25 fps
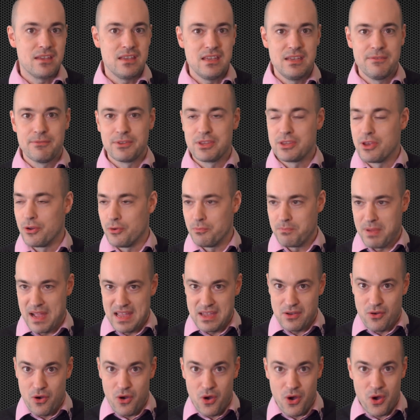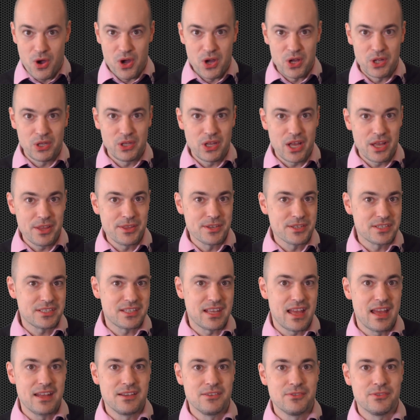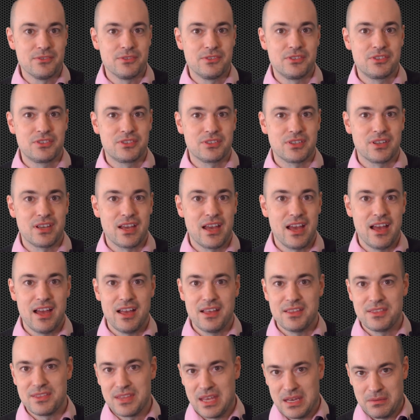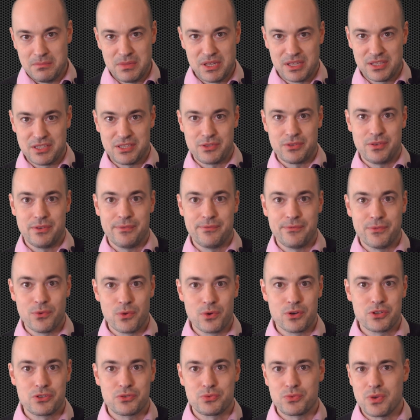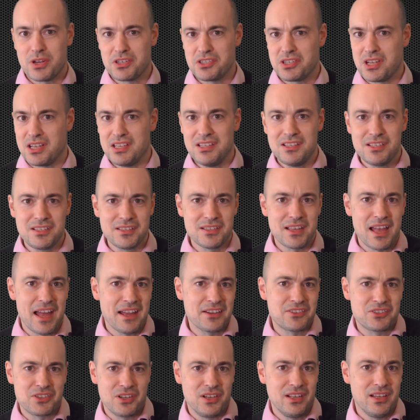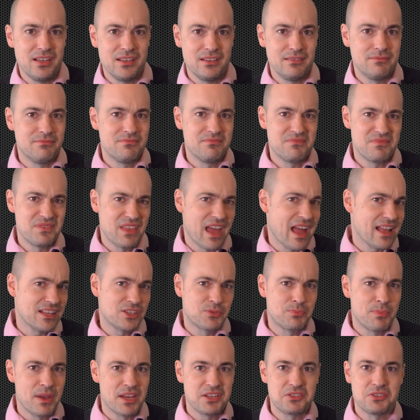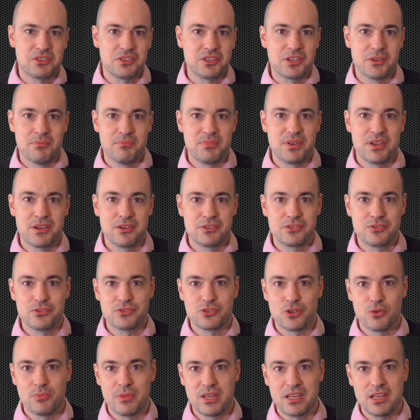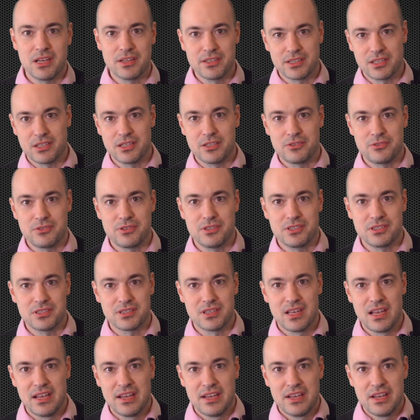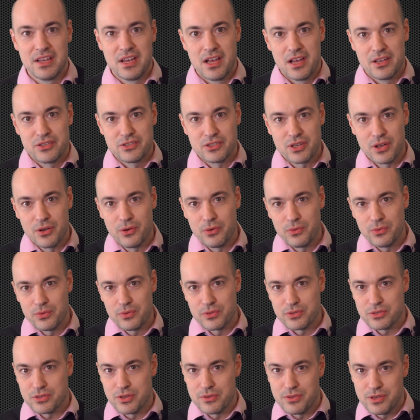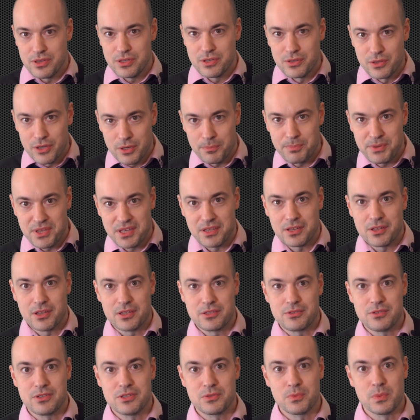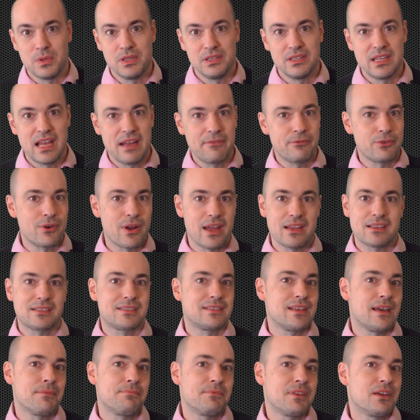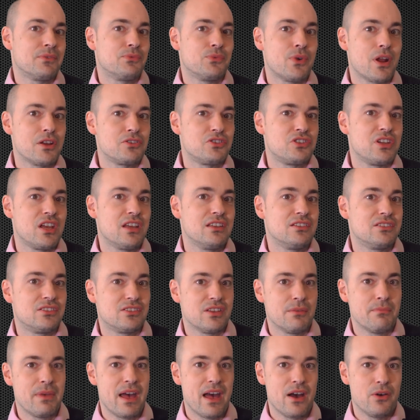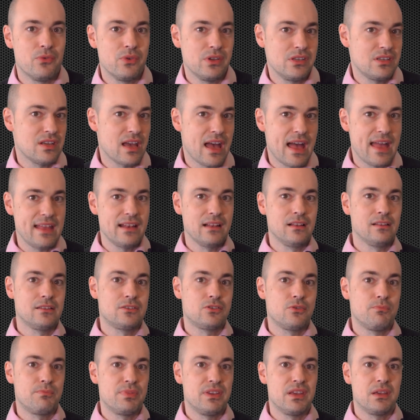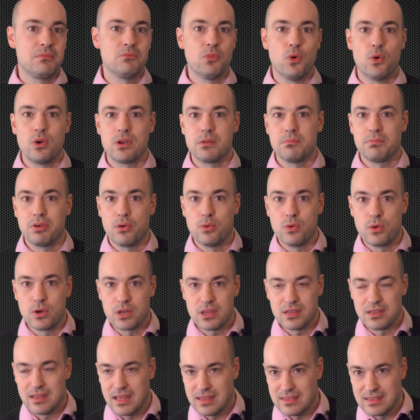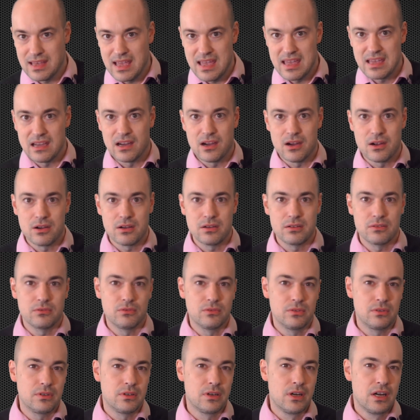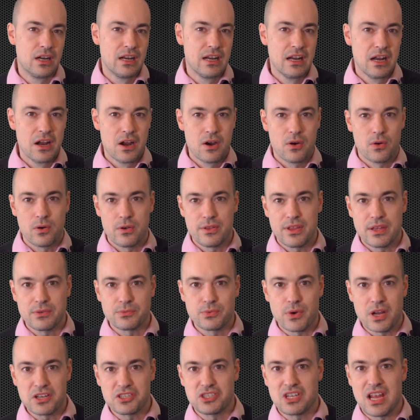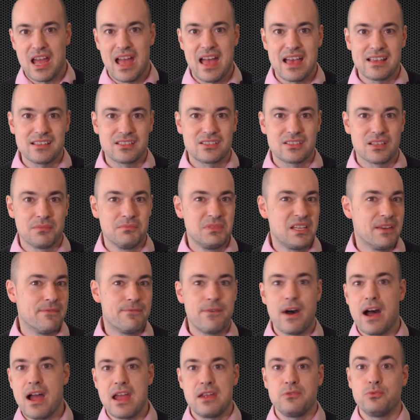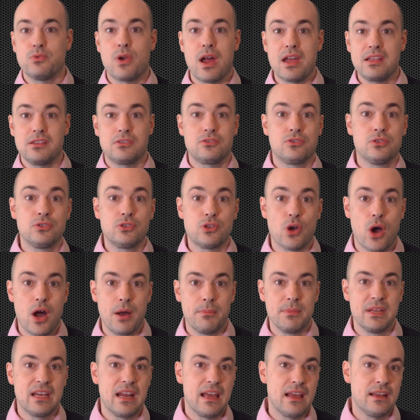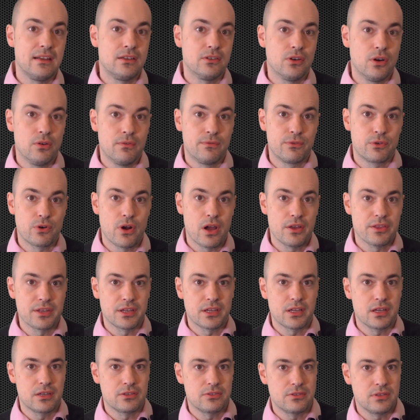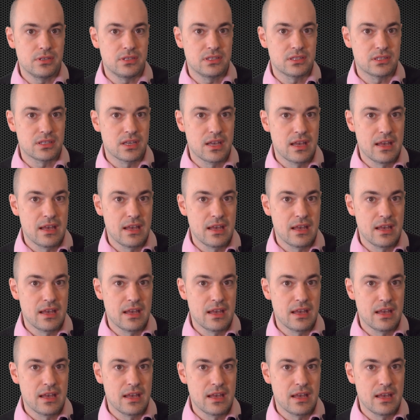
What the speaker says: Even though by all other standards than military force, Russia isn't actually that special compared to so many other countries. So the European countries will never accept that Russia is somehow entitled to being more important than they are, or that Russia has some divine right to dominate over other countries.